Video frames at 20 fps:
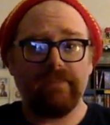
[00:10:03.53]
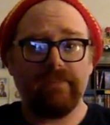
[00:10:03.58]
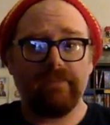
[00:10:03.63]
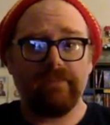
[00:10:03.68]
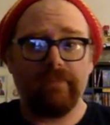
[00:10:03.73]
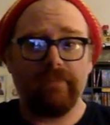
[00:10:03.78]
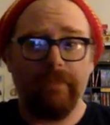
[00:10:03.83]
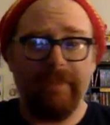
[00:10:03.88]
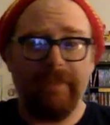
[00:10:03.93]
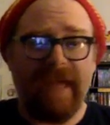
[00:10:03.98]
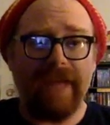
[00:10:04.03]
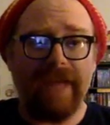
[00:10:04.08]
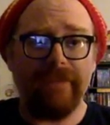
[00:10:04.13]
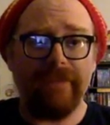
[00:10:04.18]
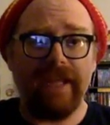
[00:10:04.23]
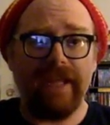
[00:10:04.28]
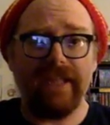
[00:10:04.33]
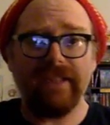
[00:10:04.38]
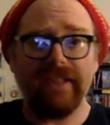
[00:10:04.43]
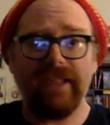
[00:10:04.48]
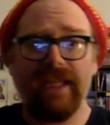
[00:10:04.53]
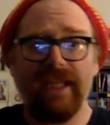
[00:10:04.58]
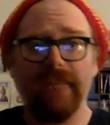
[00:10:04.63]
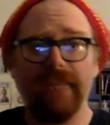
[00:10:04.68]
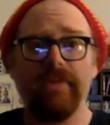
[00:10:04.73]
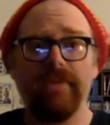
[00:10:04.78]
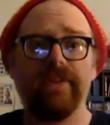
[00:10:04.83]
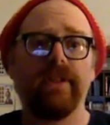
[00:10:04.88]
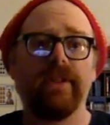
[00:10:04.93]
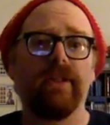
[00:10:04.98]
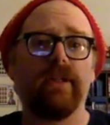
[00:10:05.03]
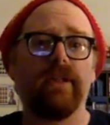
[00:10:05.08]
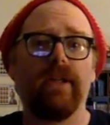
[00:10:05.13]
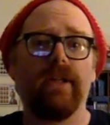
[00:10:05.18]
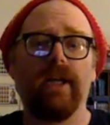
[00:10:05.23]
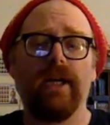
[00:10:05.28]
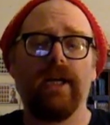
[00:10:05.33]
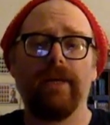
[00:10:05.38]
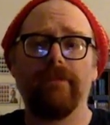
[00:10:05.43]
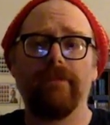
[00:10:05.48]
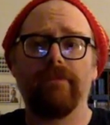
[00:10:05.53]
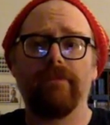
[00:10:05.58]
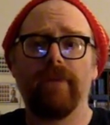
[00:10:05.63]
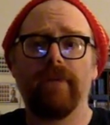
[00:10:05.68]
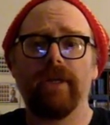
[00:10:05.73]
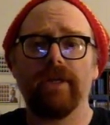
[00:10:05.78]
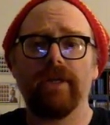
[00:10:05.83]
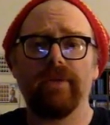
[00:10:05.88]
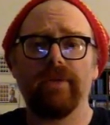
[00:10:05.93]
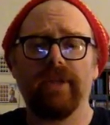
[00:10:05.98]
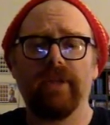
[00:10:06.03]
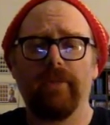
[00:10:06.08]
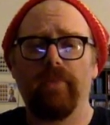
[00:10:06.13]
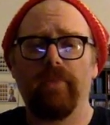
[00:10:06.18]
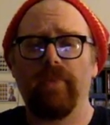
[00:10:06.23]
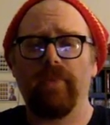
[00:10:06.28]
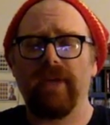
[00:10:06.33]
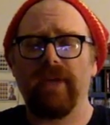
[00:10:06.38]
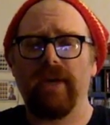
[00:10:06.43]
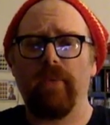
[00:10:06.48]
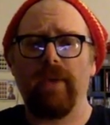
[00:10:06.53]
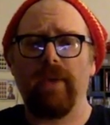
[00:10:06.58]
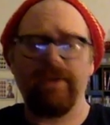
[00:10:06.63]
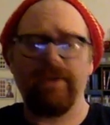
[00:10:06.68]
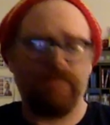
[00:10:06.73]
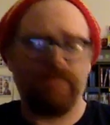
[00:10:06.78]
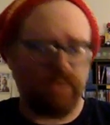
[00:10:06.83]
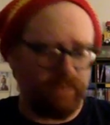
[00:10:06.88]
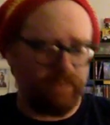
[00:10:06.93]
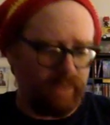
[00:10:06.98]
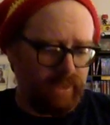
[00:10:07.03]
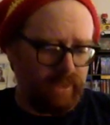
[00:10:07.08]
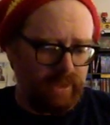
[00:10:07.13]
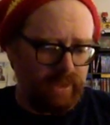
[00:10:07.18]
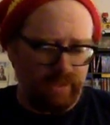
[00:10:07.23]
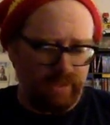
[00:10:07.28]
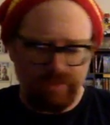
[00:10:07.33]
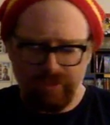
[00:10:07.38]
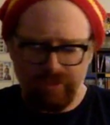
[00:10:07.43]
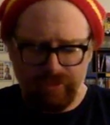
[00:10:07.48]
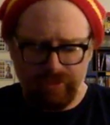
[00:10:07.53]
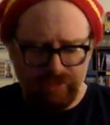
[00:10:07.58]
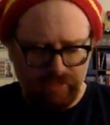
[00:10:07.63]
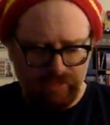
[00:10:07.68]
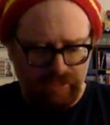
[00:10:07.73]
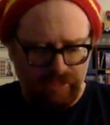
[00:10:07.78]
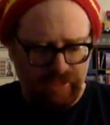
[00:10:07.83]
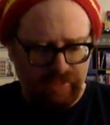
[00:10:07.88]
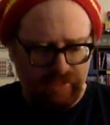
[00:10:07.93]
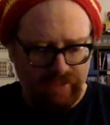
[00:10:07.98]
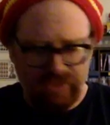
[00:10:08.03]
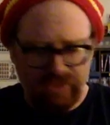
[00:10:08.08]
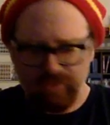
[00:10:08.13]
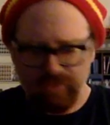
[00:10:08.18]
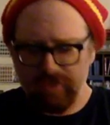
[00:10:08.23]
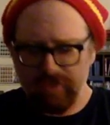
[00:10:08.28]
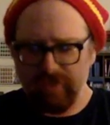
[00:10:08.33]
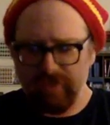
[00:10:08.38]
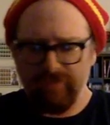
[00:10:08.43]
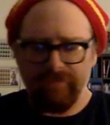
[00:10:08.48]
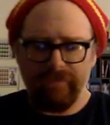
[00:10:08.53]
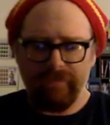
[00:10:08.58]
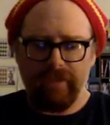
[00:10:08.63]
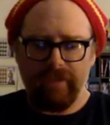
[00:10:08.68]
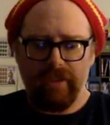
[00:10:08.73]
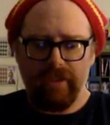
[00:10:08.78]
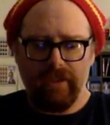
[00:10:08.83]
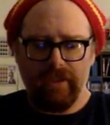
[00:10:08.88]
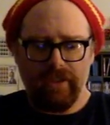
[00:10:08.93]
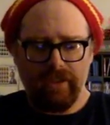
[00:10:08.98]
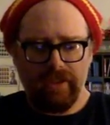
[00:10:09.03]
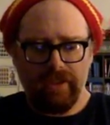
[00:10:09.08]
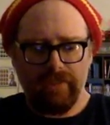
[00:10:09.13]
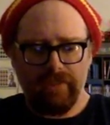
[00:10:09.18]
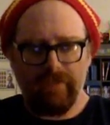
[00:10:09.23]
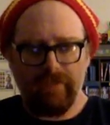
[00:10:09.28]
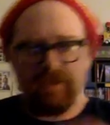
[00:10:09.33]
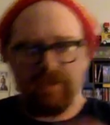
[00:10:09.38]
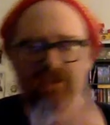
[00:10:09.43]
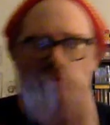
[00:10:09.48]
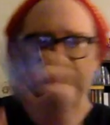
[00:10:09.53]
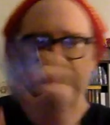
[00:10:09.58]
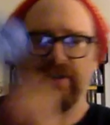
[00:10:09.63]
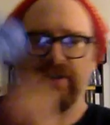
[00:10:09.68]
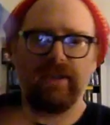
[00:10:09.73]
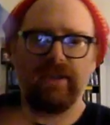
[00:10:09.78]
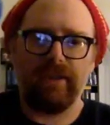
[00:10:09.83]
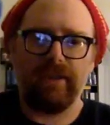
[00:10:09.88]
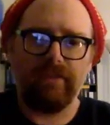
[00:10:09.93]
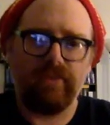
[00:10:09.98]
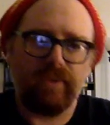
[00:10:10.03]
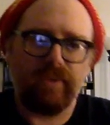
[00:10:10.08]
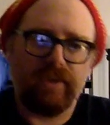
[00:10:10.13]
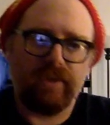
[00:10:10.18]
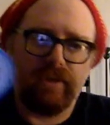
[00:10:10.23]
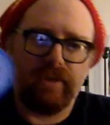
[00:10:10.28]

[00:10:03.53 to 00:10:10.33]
Batman came with a little kind of whiteboard marker, a little dry erase one, because it comes with a little